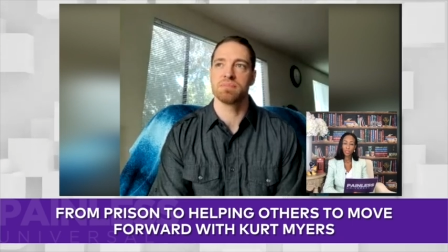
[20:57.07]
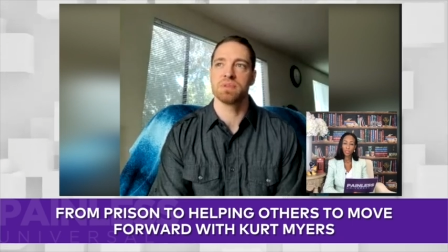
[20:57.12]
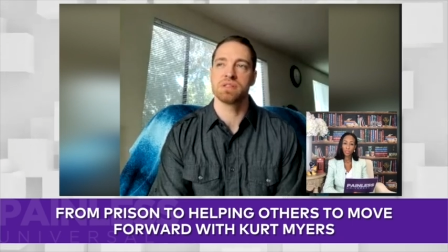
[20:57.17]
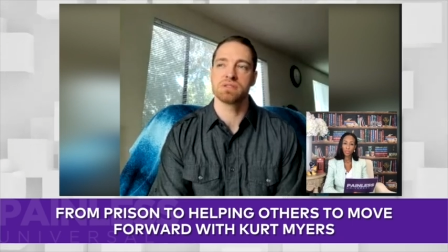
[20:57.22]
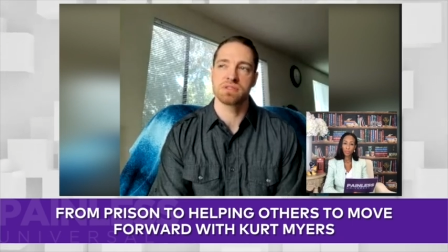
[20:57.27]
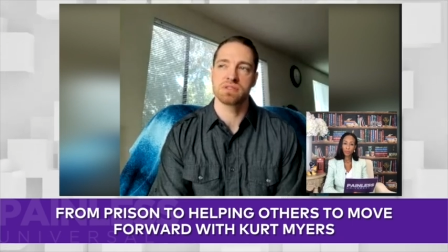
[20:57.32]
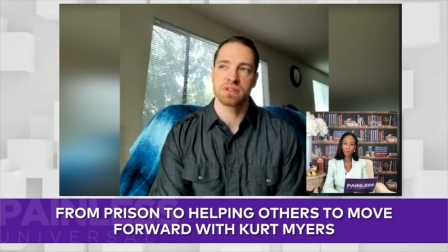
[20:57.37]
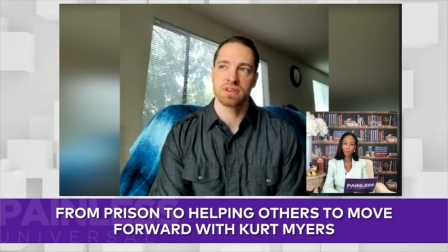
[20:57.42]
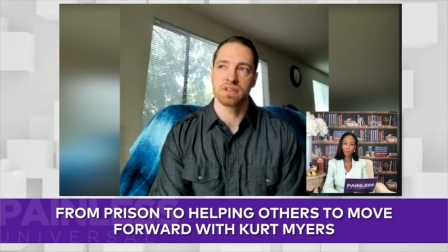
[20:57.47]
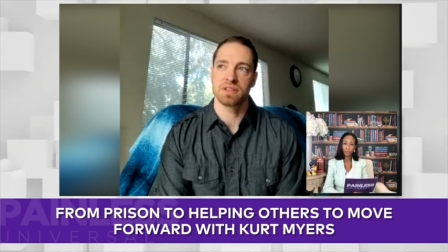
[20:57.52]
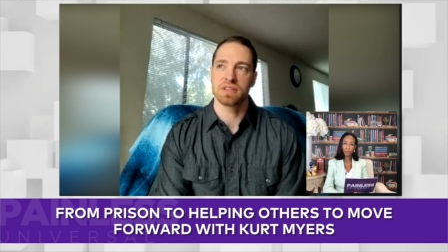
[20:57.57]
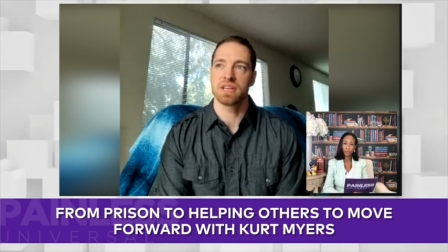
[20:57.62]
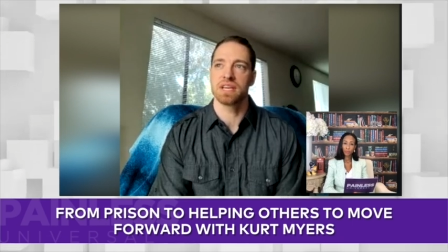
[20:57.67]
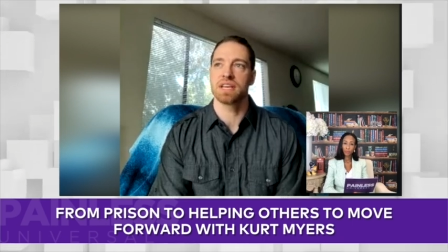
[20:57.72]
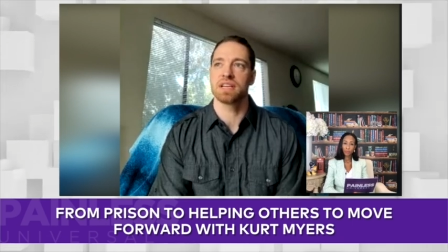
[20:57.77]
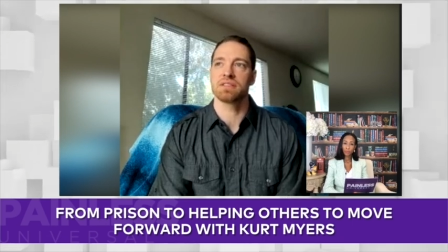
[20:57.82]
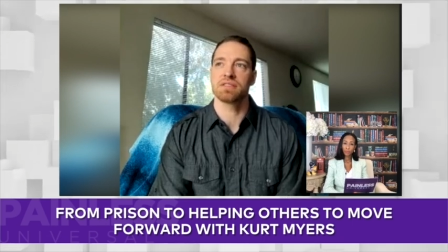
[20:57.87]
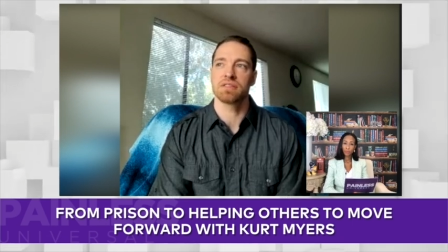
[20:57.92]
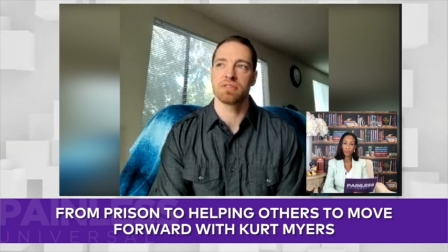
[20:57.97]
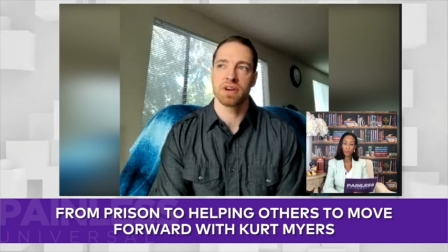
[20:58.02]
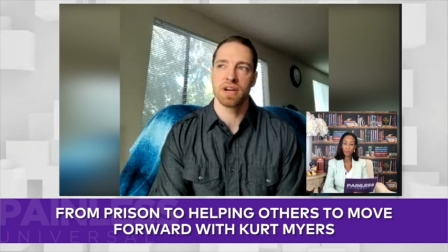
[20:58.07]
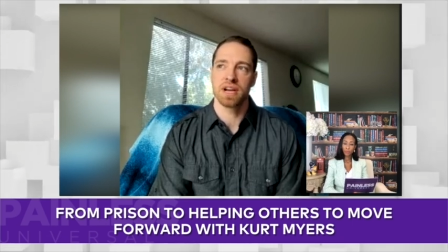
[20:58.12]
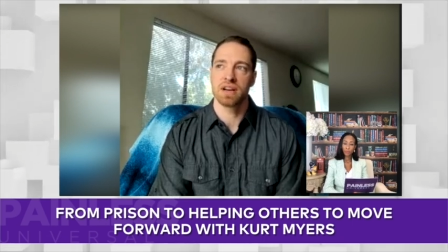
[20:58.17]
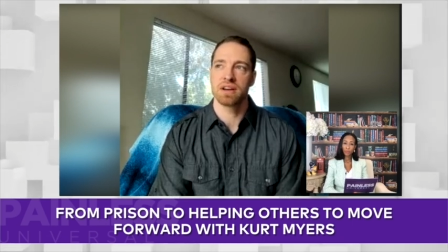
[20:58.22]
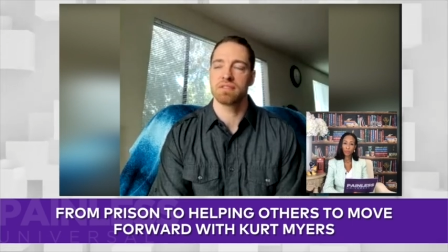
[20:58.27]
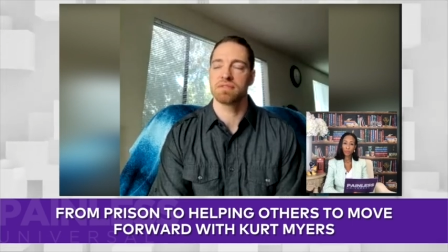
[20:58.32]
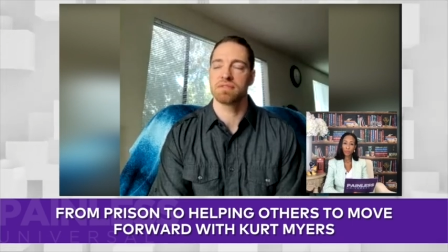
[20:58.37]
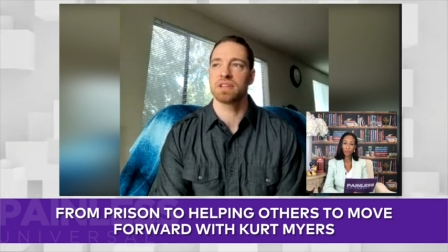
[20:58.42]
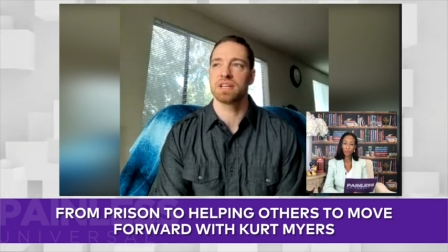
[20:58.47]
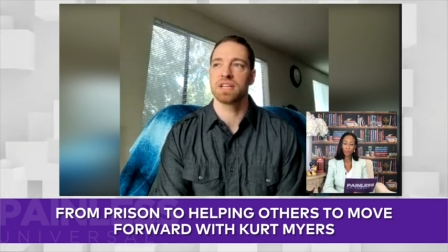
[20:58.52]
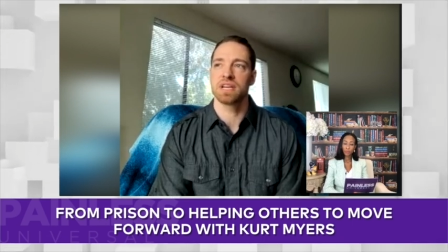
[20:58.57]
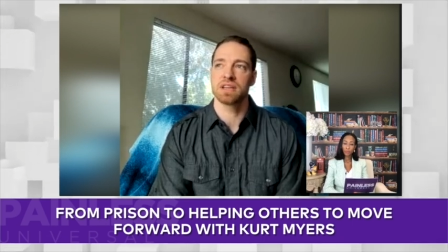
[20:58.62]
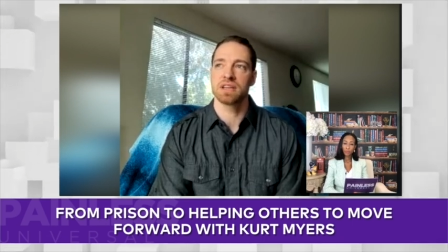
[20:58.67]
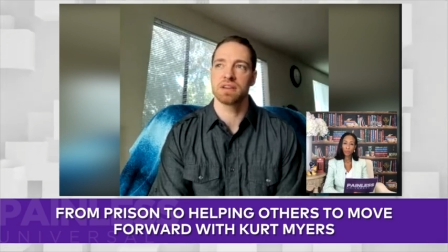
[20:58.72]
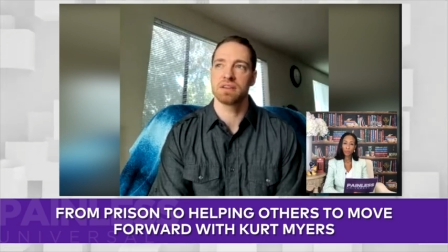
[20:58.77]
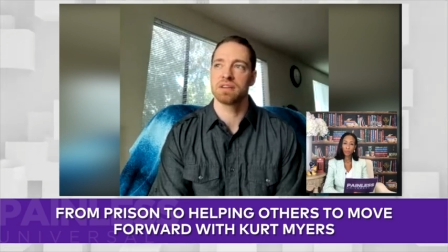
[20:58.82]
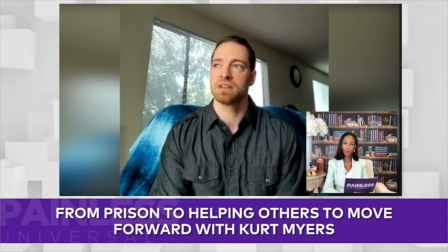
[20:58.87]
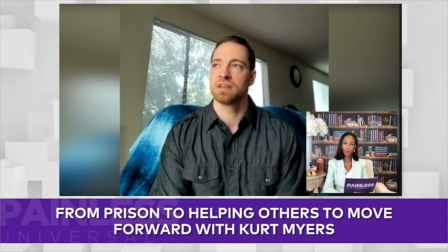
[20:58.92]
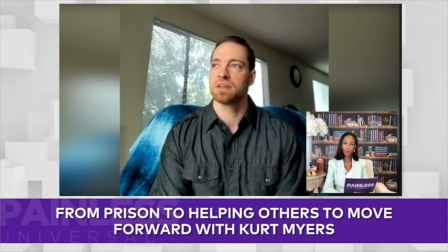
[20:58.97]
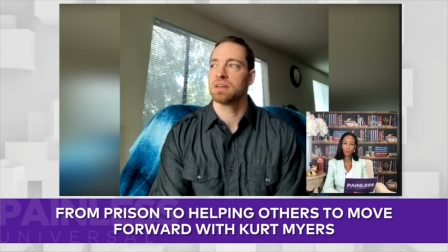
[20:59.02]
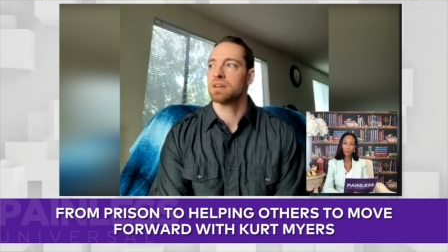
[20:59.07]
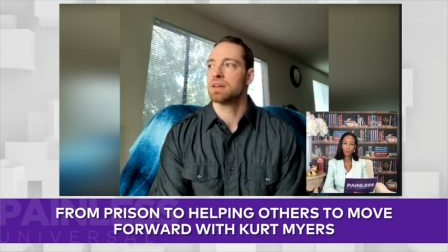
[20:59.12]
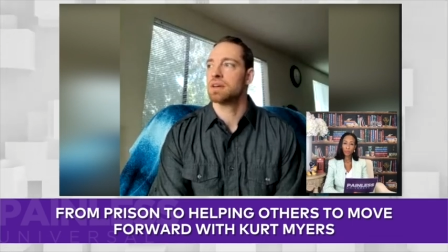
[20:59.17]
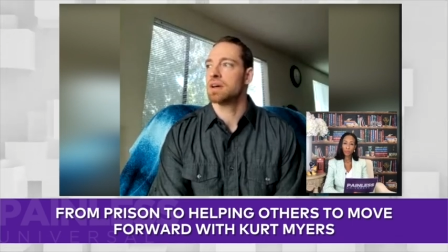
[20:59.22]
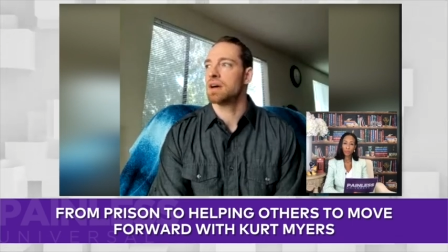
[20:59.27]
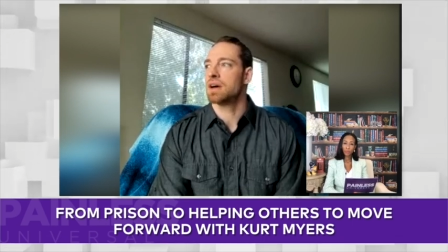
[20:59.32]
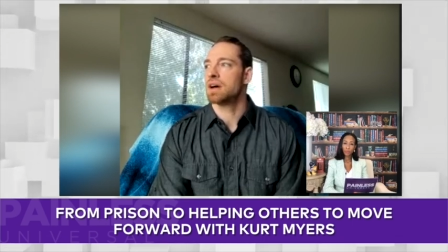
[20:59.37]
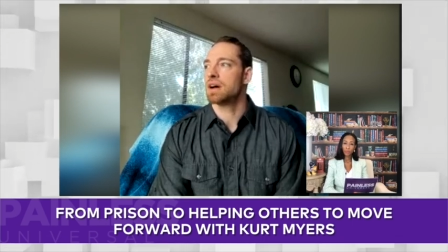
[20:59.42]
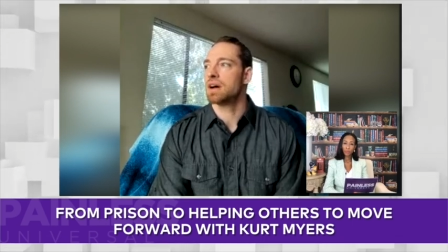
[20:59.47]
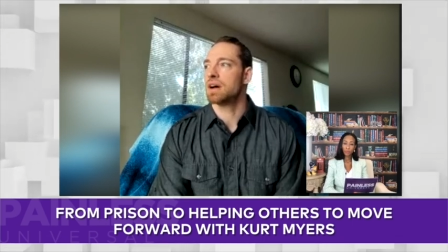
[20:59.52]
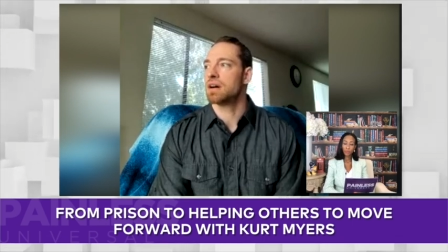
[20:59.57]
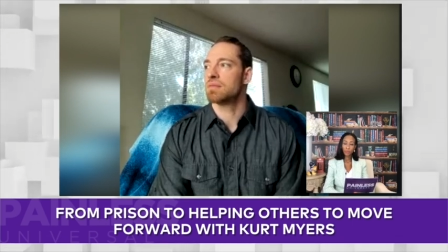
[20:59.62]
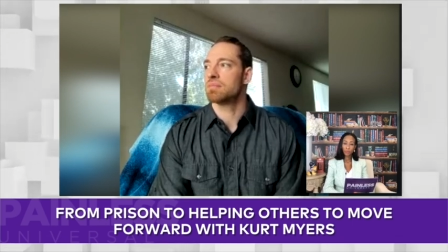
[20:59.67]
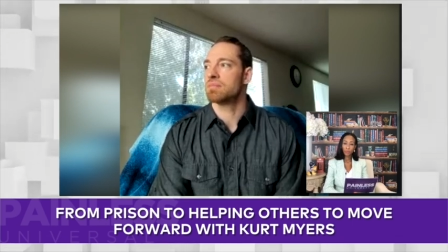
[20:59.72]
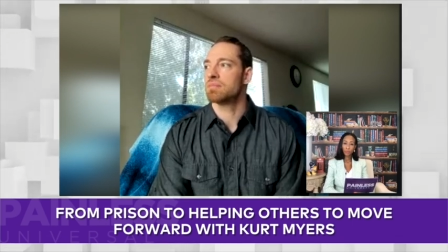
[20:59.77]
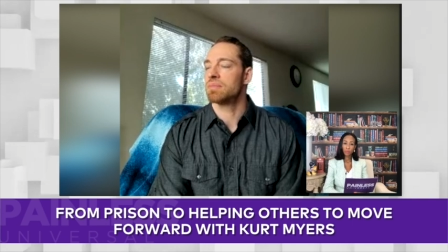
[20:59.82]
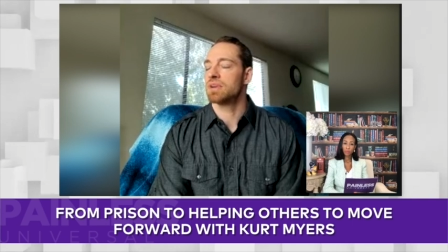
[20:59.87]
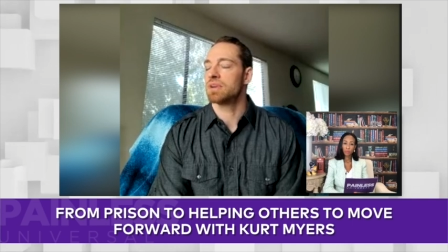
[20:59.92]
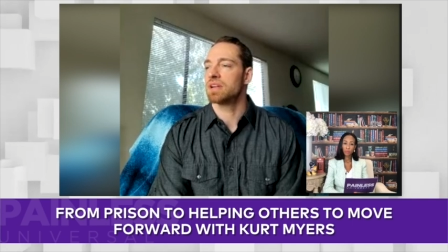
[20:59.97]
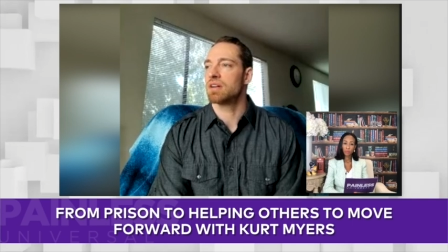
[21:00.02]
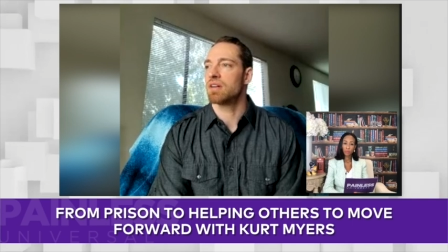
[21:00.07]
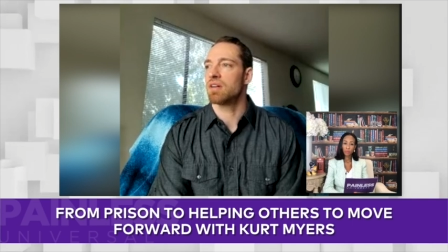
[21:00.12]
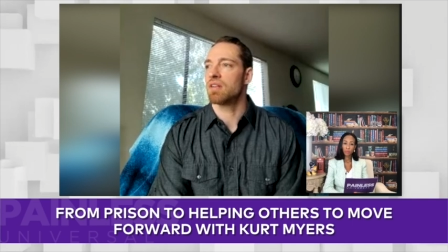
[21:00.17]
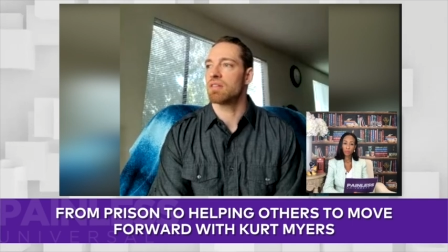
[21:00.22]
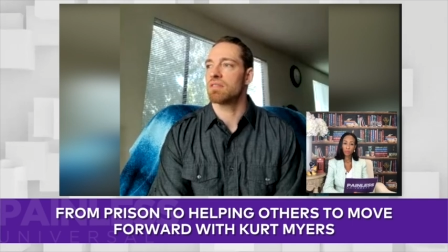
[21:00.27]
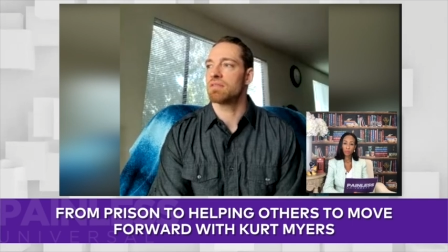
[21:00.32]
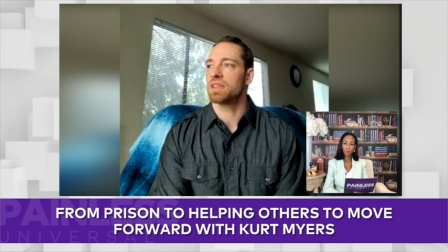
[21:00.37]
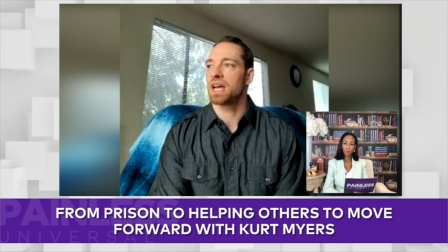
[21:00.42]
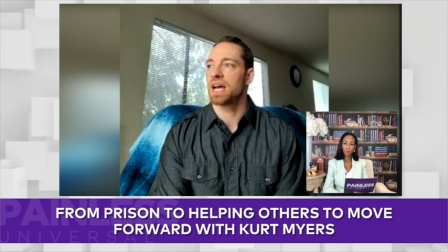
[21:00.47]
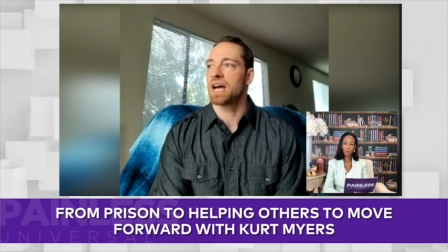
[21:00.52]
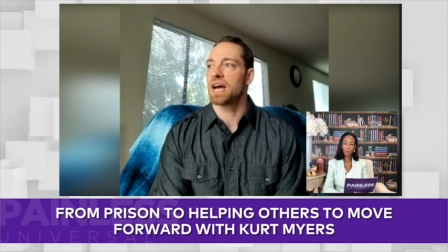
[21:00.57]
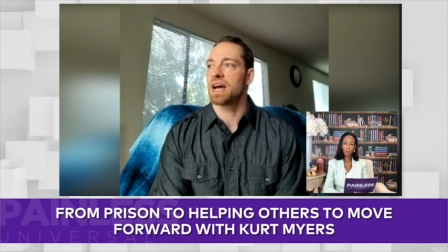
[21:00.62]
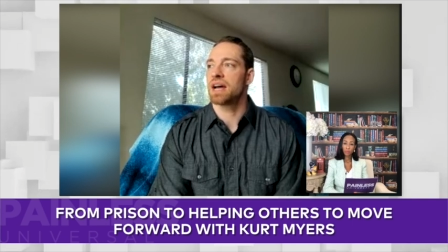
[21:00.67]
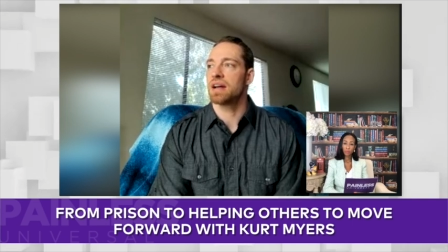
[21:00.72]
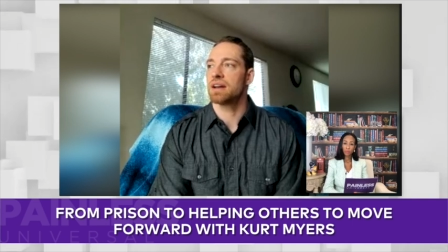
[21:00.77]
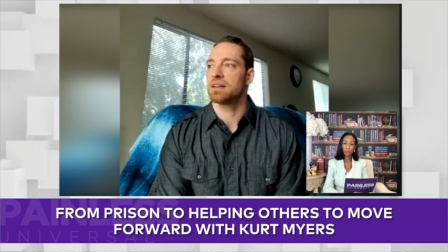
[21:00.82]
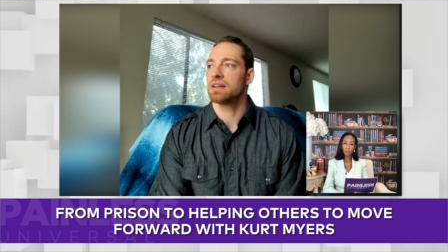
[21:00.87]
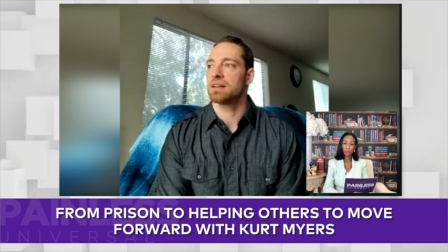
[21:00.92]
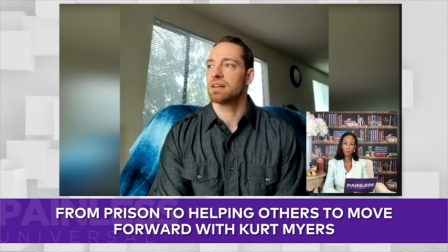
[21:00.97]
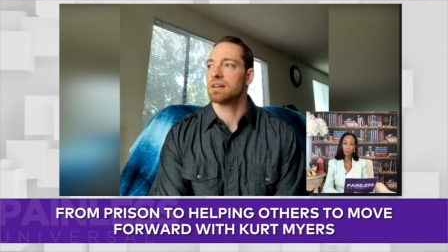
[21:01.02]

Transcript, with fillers: musically and creatively and um, and all of that.